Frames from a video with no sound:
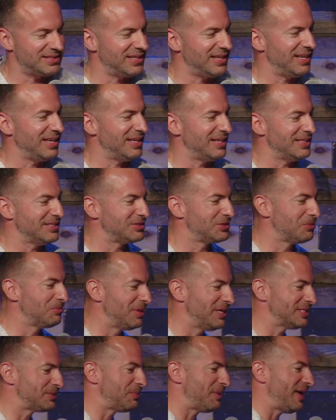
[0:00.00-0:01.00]
and uh, so
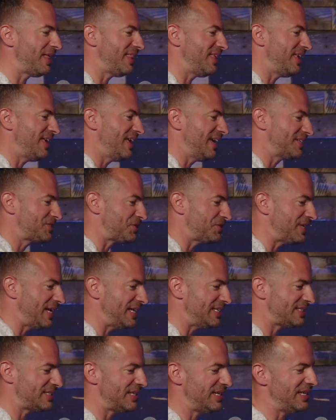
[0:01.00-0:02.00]
blessed by the
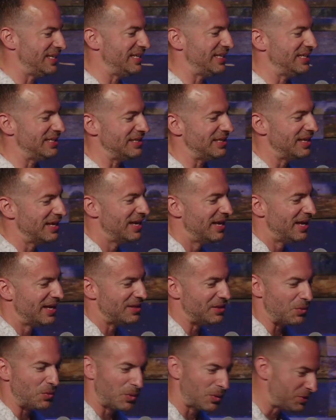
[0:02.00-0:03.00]
exhortation and, and
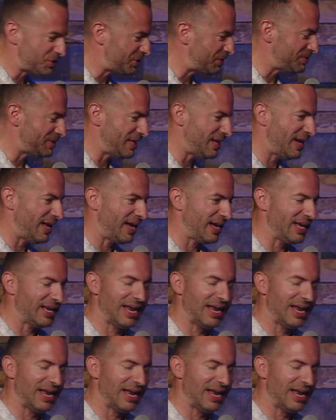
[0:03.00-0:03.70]
the worship tonight.